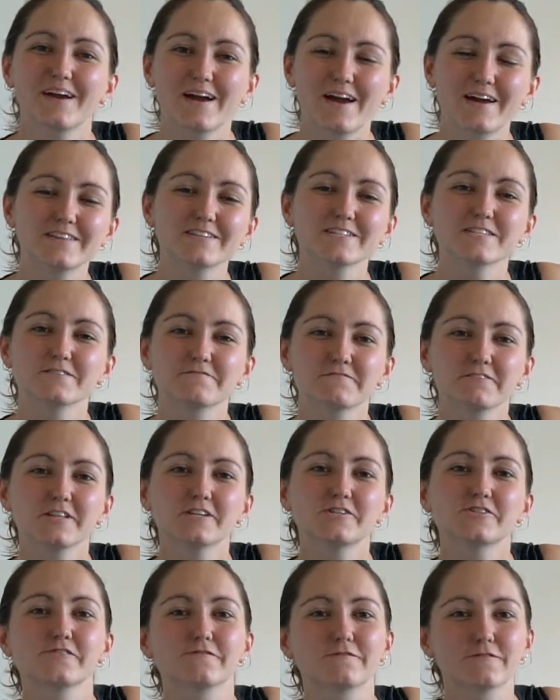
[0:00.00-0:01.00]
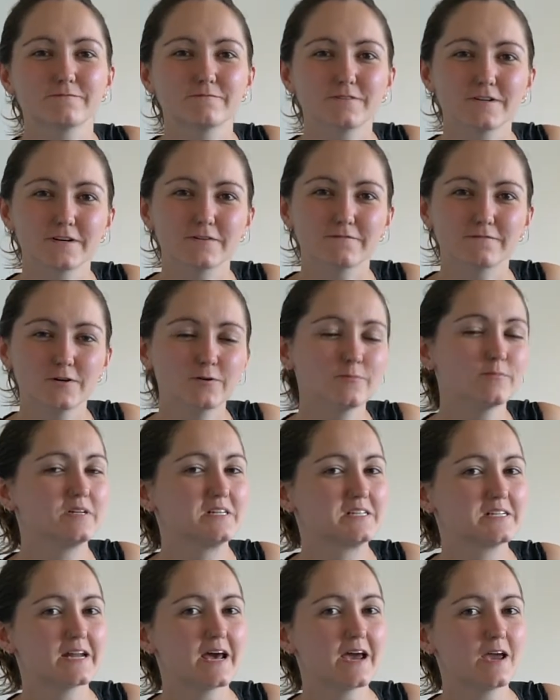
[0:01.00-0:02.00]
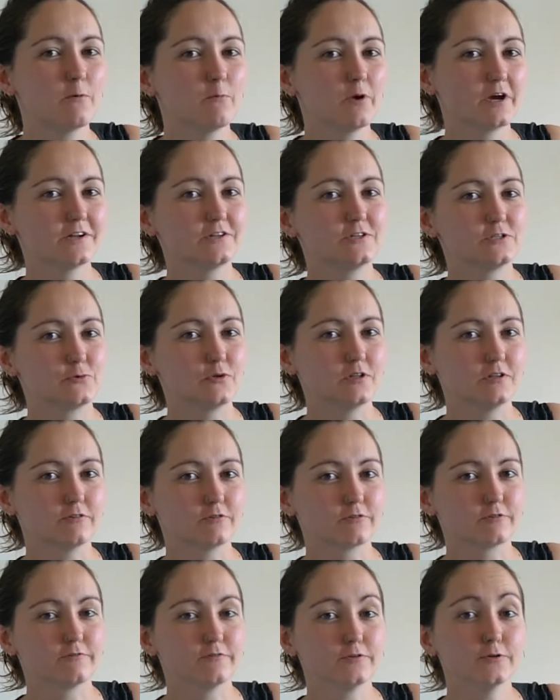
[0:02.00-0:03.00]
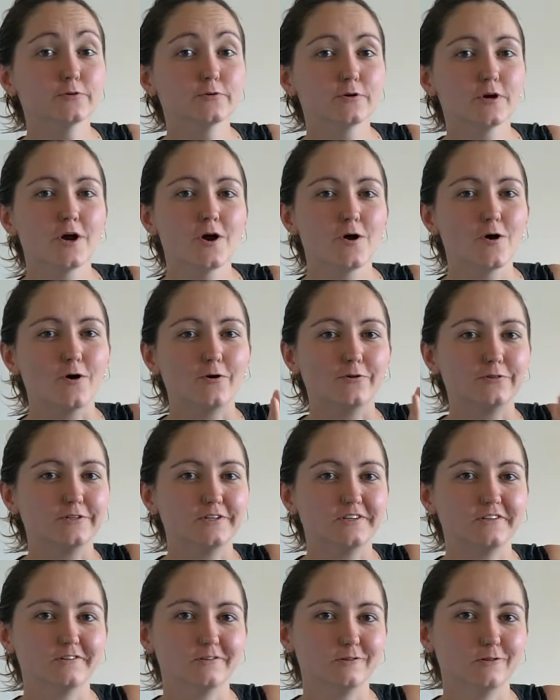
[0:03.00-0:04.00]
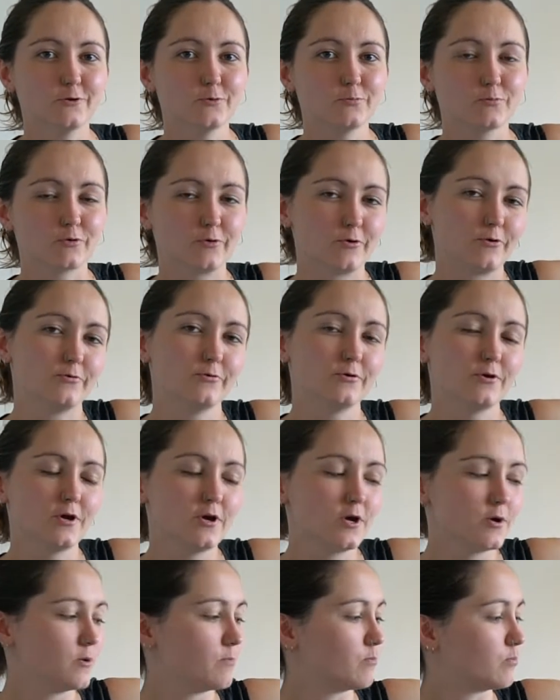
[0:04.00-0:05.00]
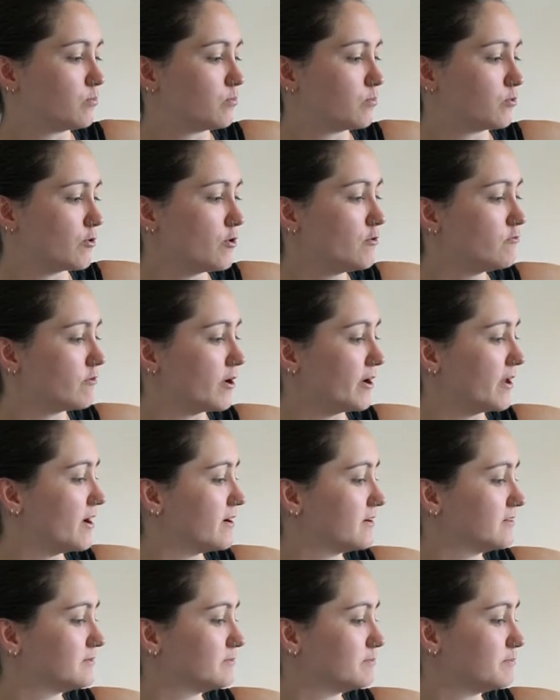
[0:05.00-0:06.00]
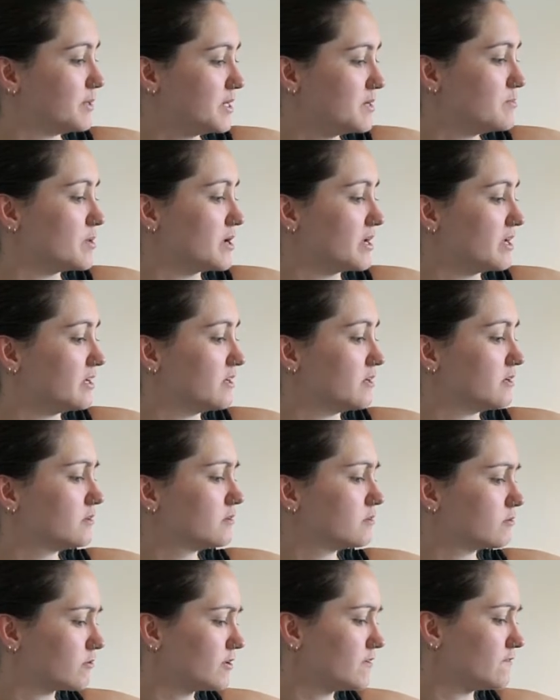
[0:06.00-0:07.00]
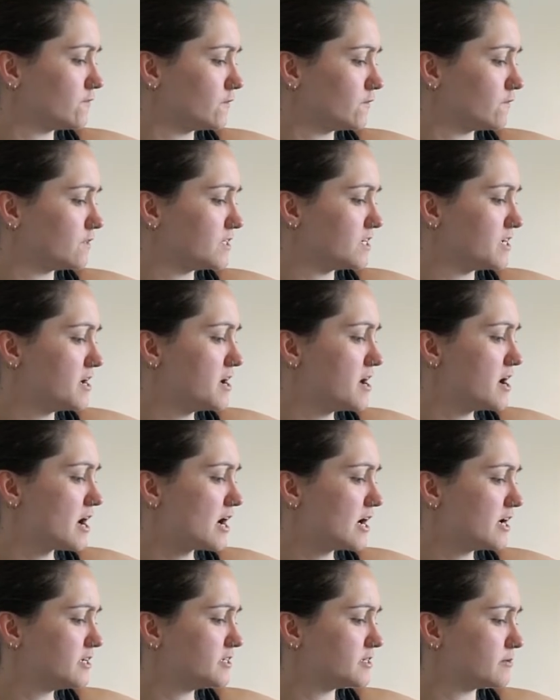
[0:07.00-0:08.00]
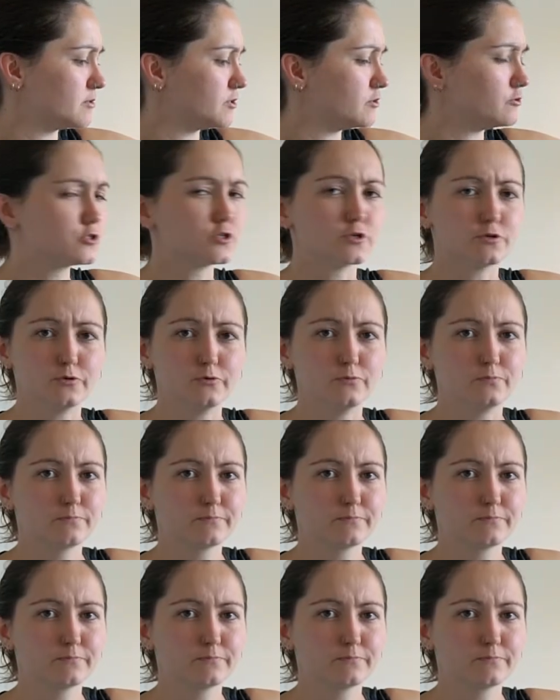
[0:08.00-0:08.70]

Hey, this is Felicia from Flickr Film, and today we're going to do a little review on the Lowepro Pro Runner B P three fifty A W two.